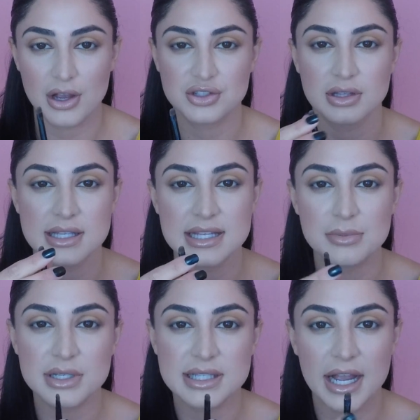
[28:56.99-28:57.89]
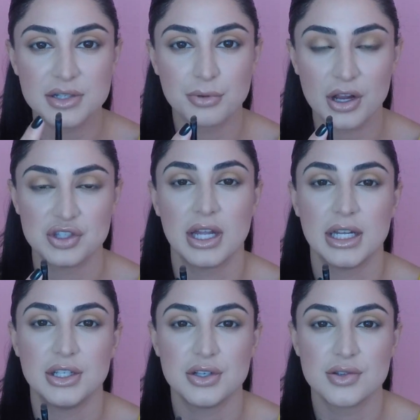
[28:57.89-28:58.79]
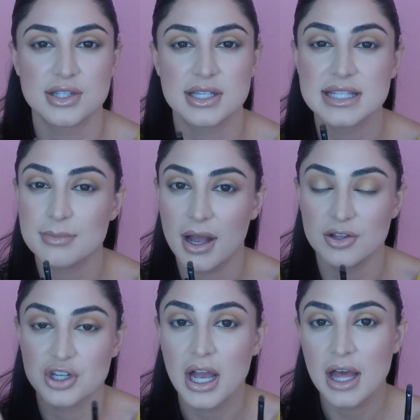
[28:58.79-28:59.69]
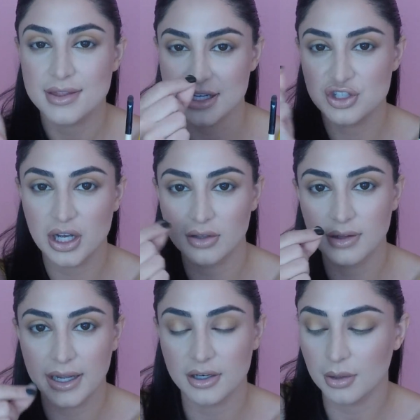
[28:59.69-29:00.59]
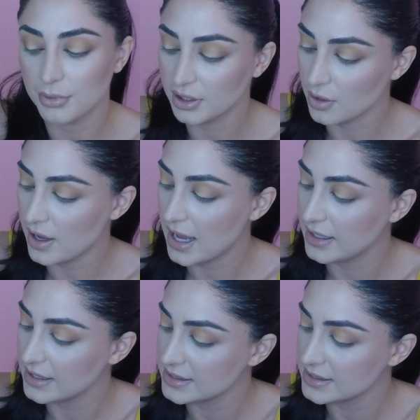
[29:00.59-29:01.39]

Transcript: So that same exact brush that I used to smudge the gel liner, I'm going to go ahead and